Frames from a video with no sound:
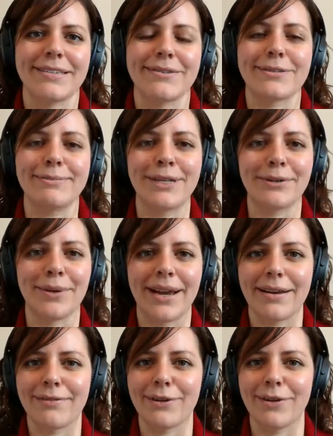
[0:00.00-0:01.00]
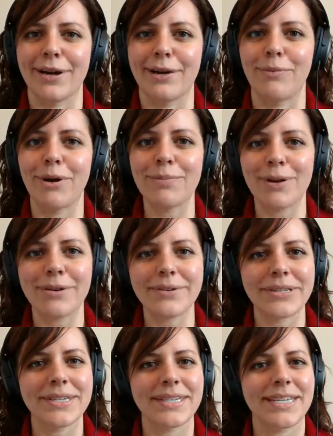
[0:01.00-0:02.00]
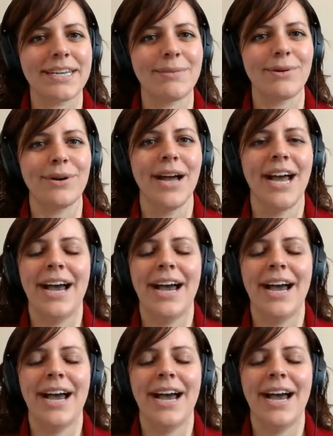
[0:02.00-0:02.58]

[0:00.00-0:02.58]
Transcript: So this would be great if you're a one-person team